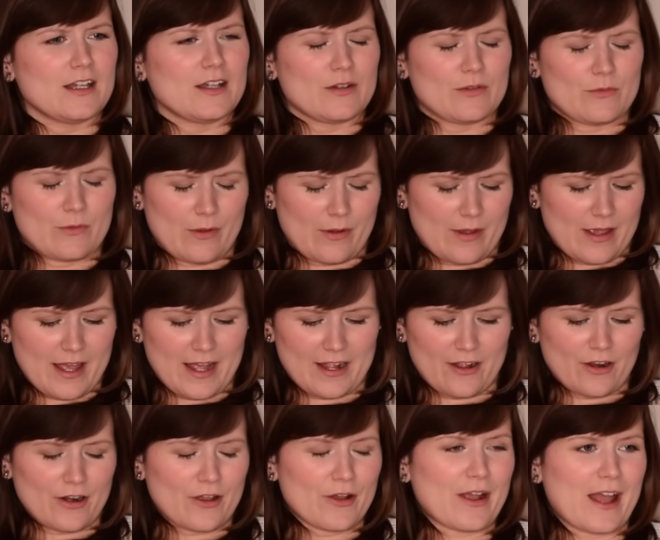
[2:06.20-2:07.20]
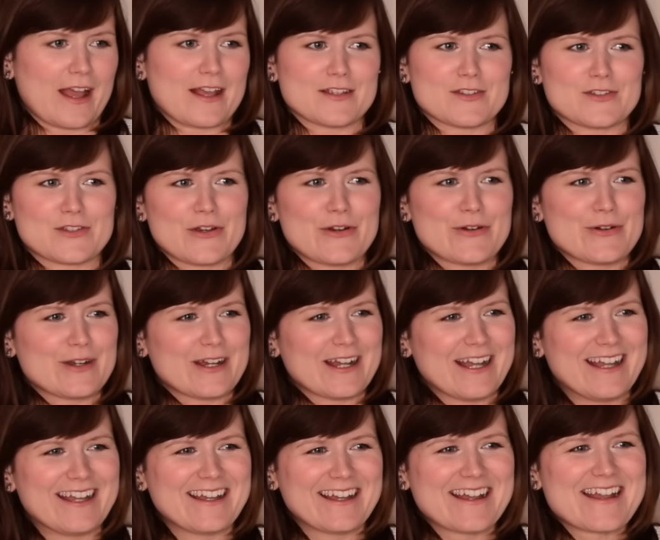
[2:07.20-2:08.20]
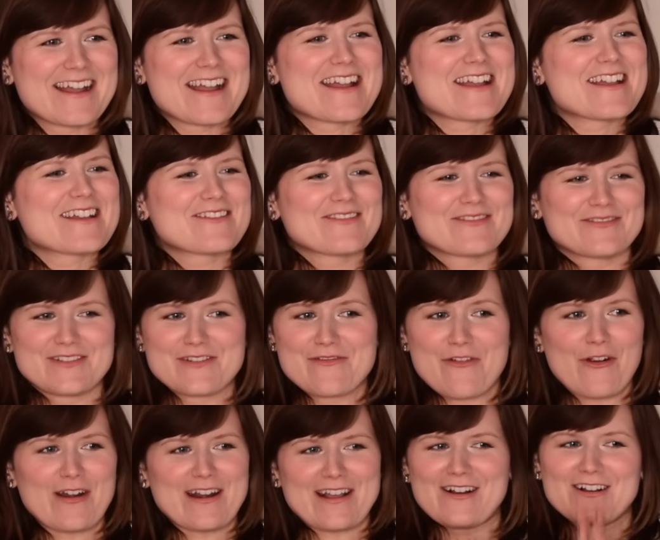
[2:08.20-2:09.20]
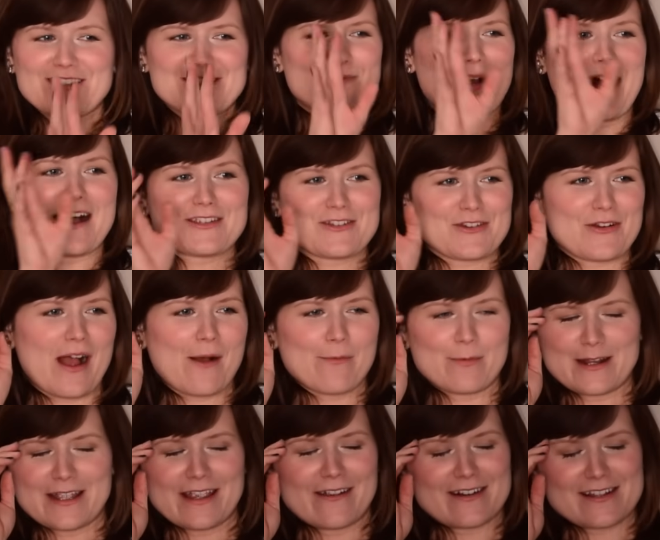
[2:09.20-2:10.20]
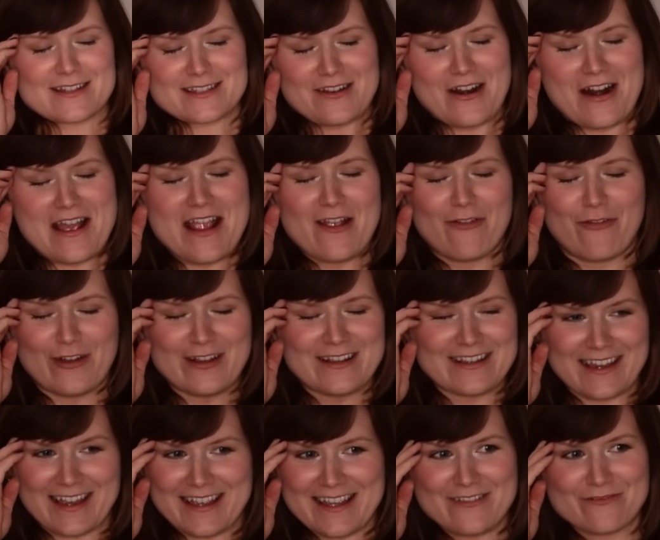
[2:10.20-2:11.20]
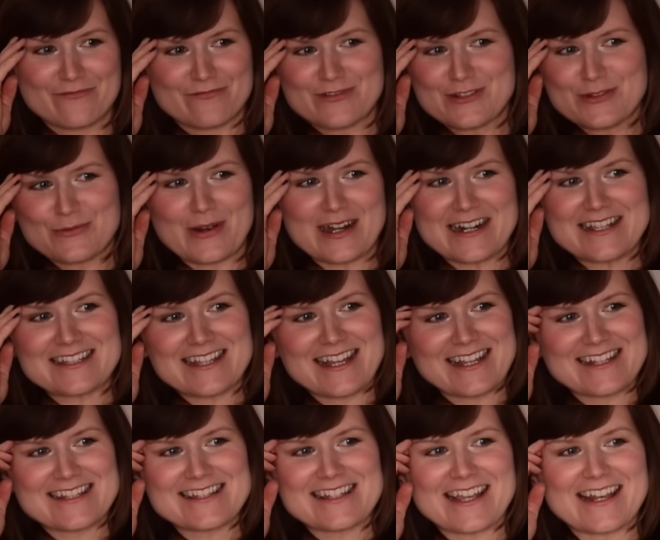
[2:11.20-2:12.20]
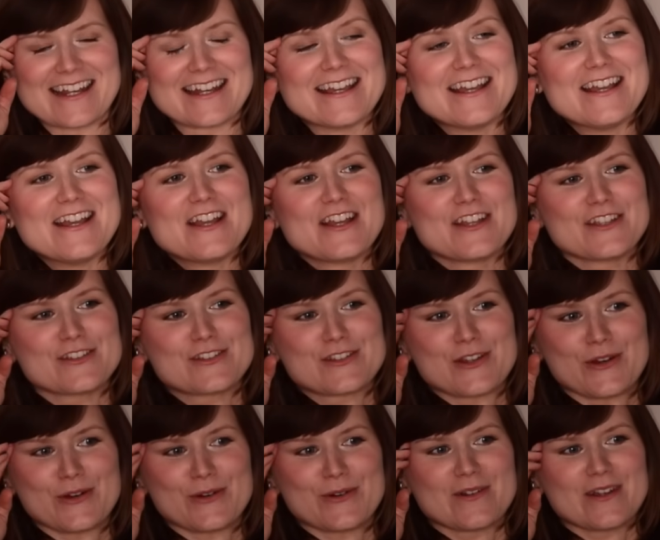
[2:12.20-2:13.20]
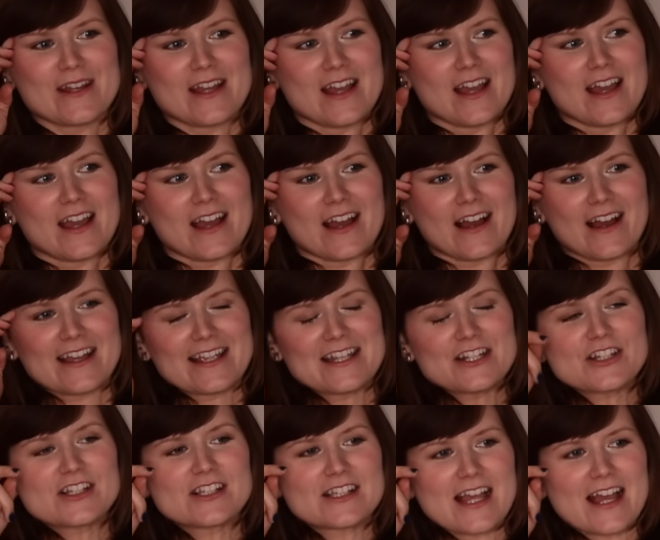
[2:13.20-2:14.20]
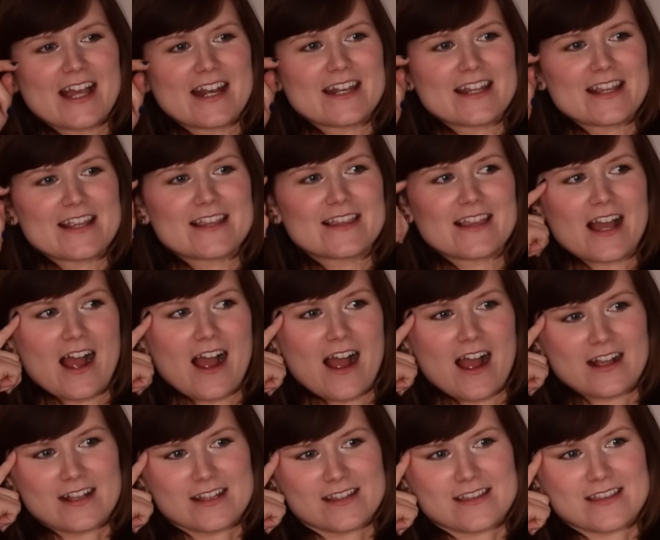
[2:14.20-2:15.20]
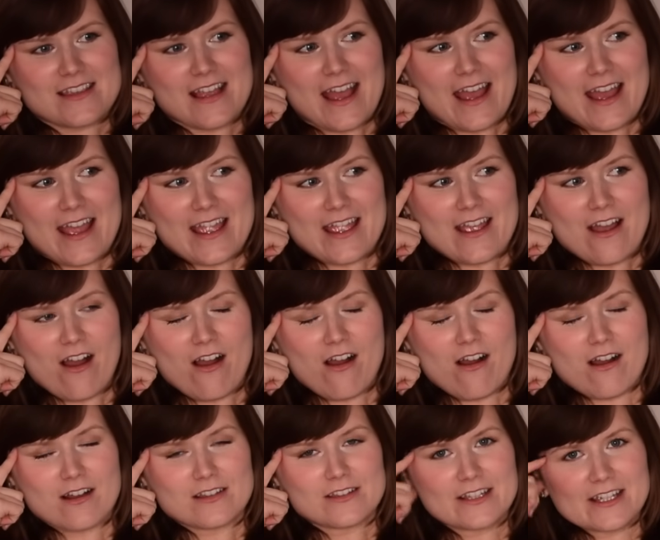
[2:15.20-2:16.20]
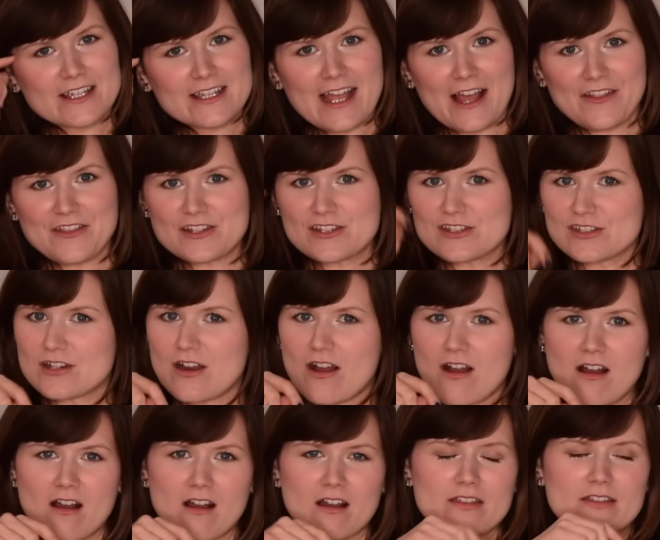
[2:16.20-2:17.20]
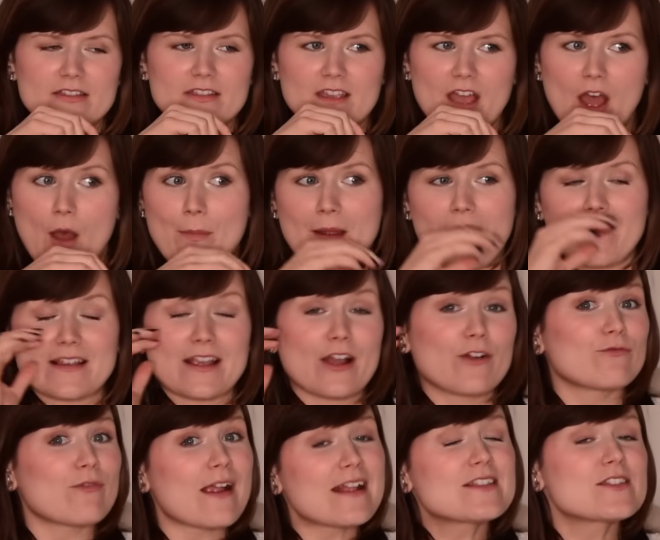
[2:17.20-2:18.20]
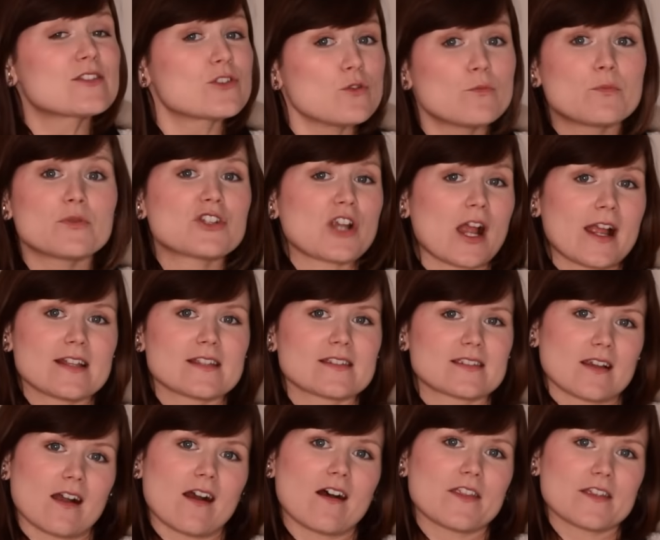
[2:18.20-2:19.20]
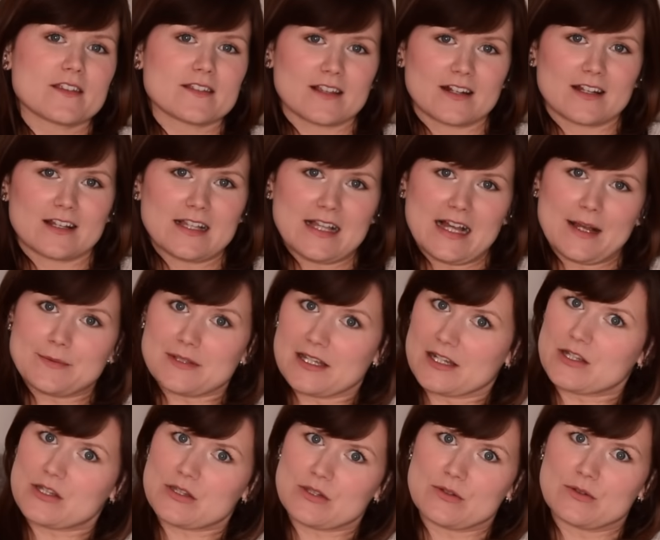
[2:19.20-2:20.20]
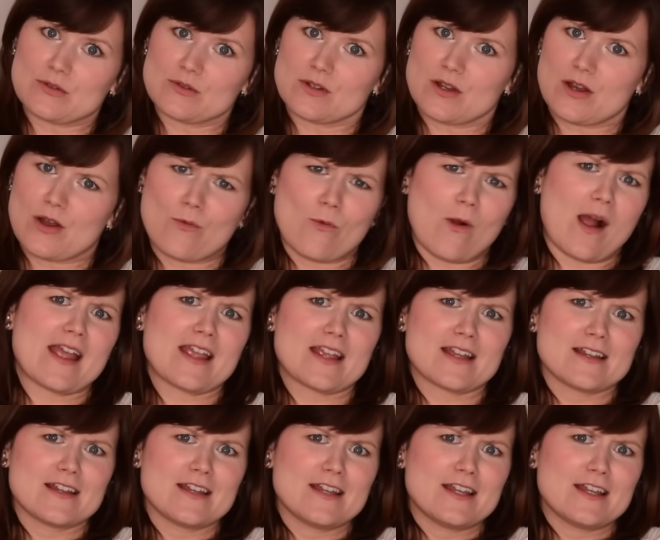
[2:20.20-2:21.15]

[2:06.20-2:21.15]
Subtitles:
Wait, hang on. Okay, so we've already got some astro happening here, and it's not even like 20 seconds in. So he just said that they are looking at this star, apparently a red supergiant star that's going to collapse into a white